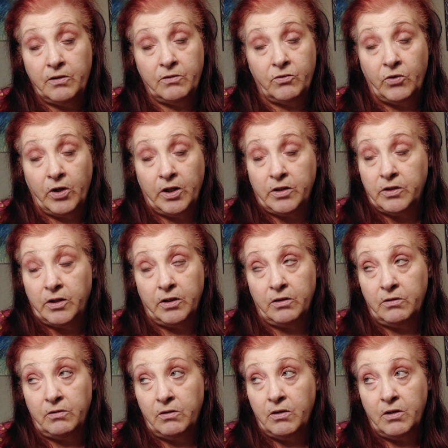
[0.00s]
Crazy.
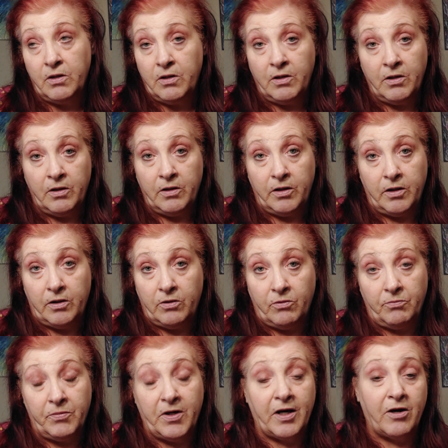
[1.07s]
You
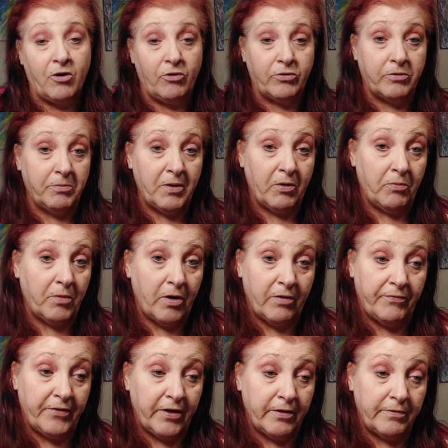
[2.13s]
know, but I call it the mail
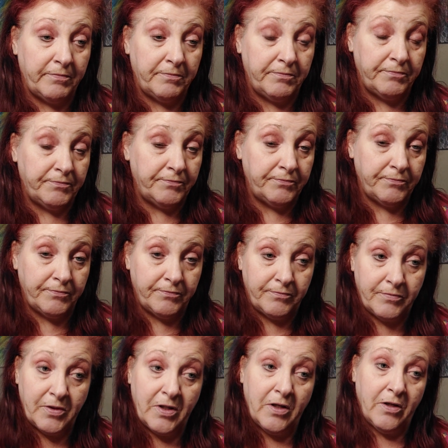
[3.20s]
mafia.
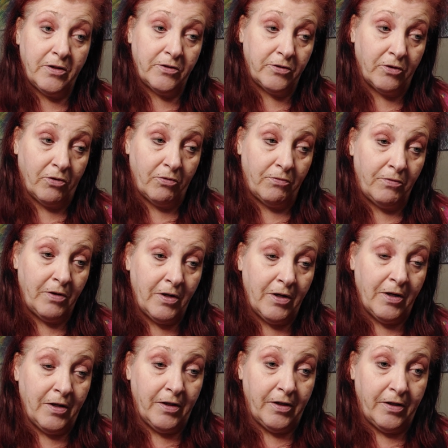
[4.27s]
So,
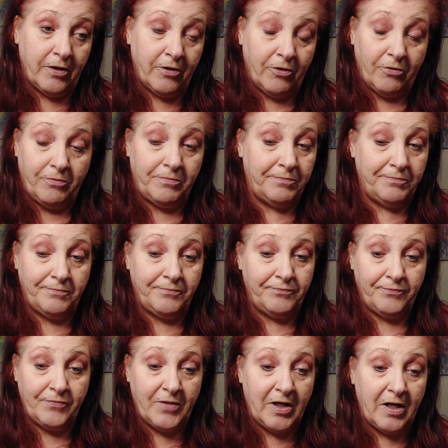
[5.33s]
you know,
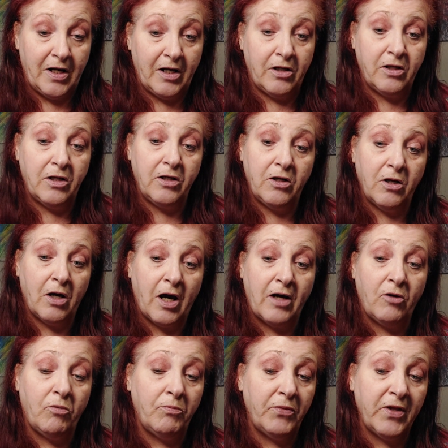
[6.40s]
and then I
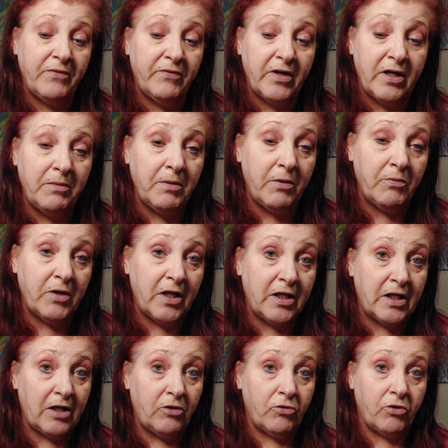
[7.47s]
don't believe anybody when they
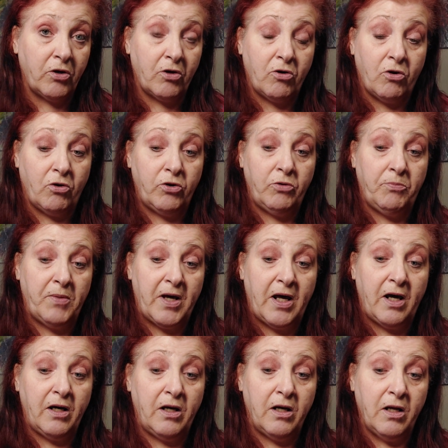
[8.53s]
say they're going to call you
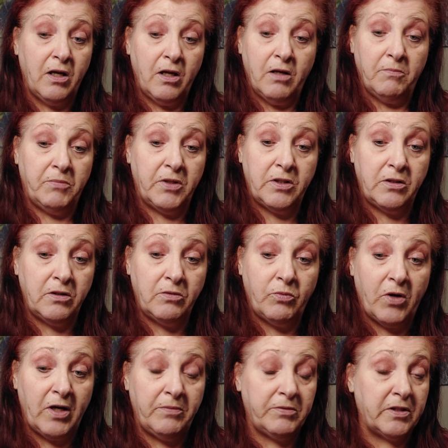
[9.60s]
back business
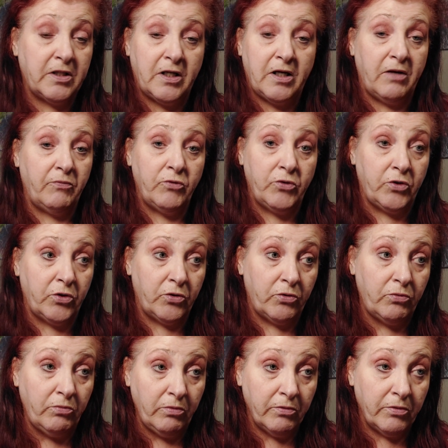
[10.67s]
wise because they never
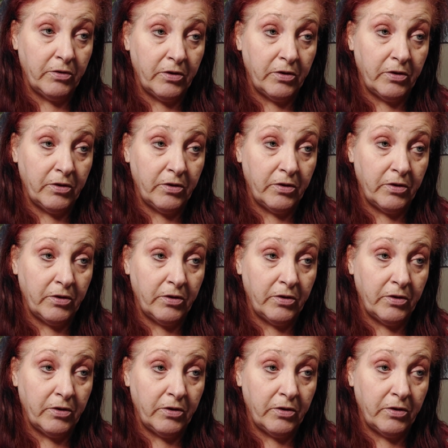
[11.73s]
do.